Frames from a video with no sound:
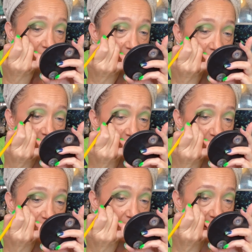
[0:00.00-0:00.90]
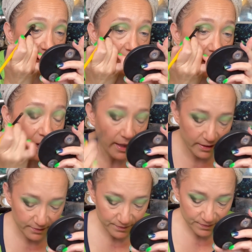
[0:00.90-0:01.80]
she knows that
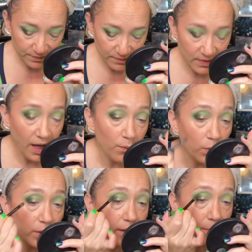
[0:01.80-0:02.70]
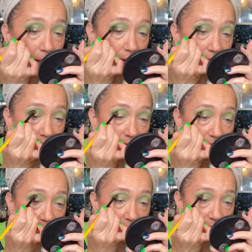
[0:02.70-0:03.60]
I I worry about
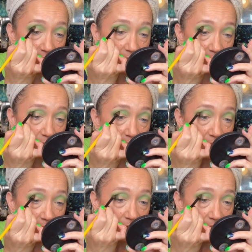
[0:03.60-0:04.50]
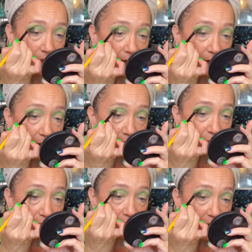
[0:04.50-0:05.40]
stuff. So I I've,
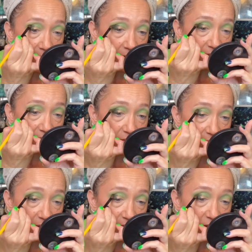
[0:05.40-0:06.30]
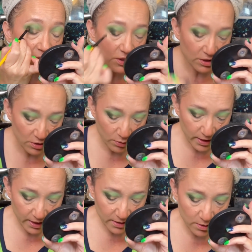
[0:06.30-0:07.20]
I honestly feel like she's just
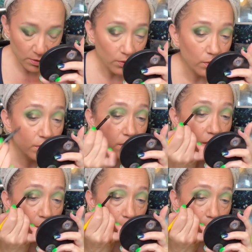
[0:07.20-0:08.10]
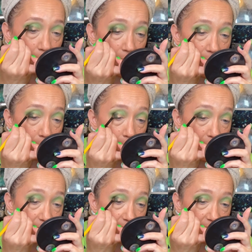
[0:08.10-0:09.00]
doing it to, you know, put my
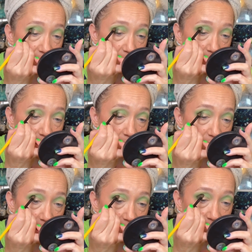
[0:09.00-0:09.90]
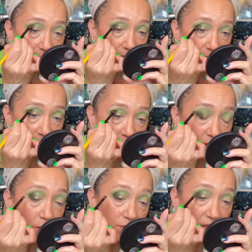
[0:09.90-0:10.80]
mind at ease because I she
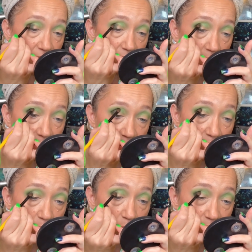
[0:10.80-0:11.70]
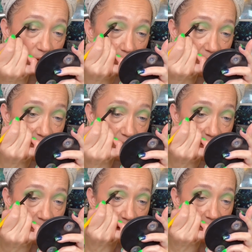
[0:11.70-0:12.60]
knows that talking to somebody that
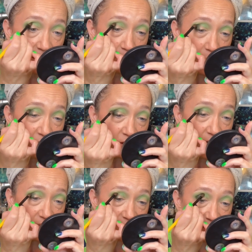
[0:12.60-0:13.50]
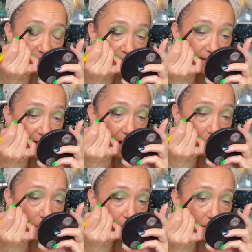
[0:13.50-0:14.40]
specializes in
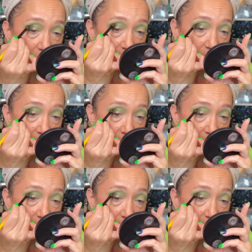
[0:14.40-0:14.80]
that will